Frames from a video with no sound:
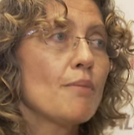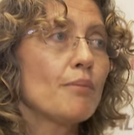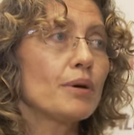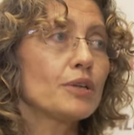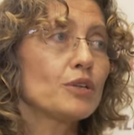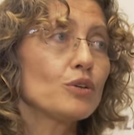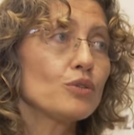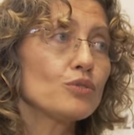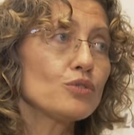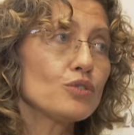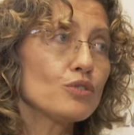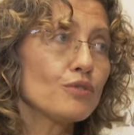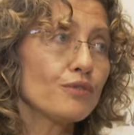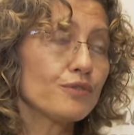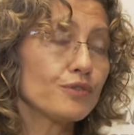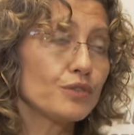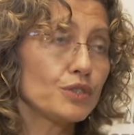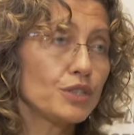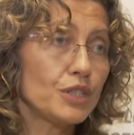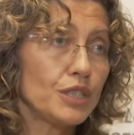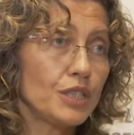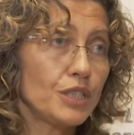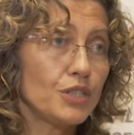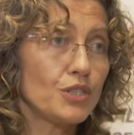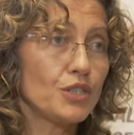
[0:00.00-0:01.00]
but also for
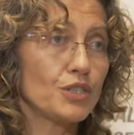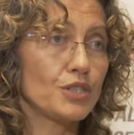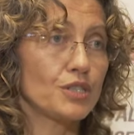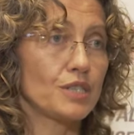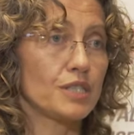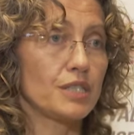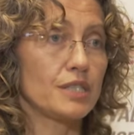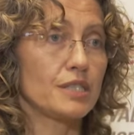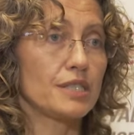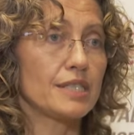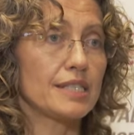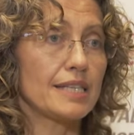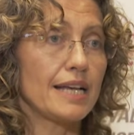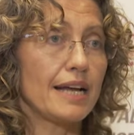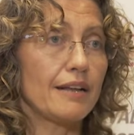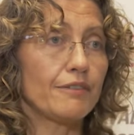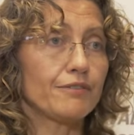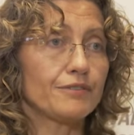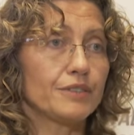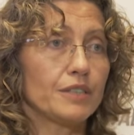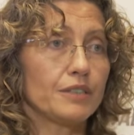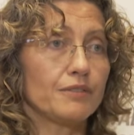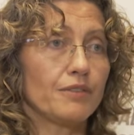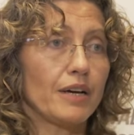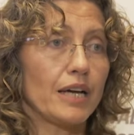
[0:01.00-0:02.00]
teachers in
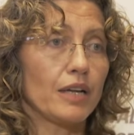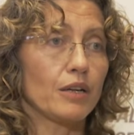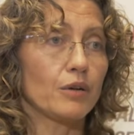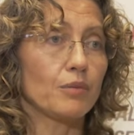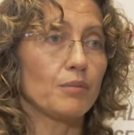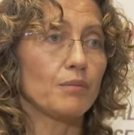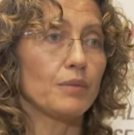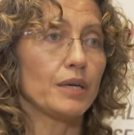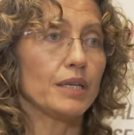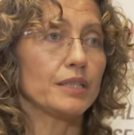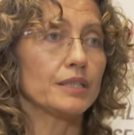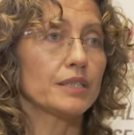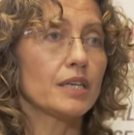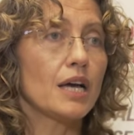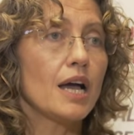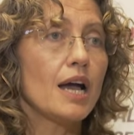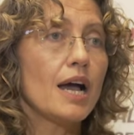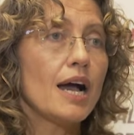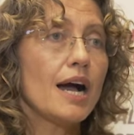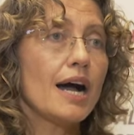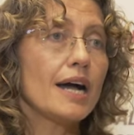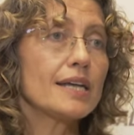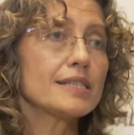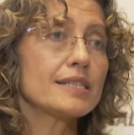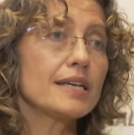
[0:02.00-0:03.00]
self-development.
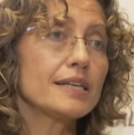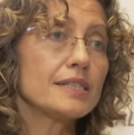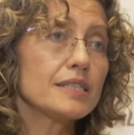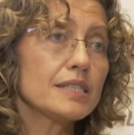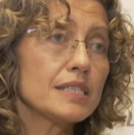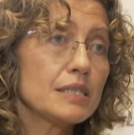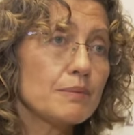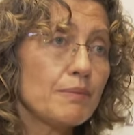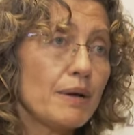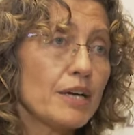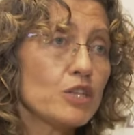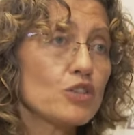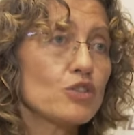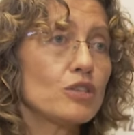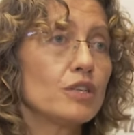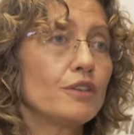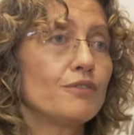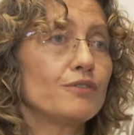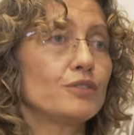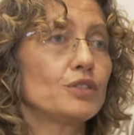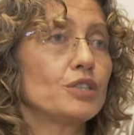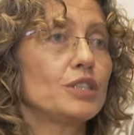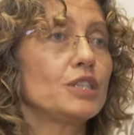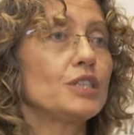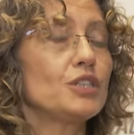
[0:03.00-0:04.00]
I said especially
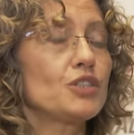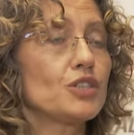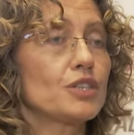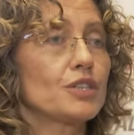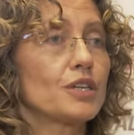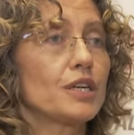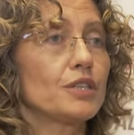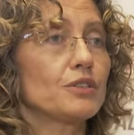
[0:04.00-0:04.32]
for teacher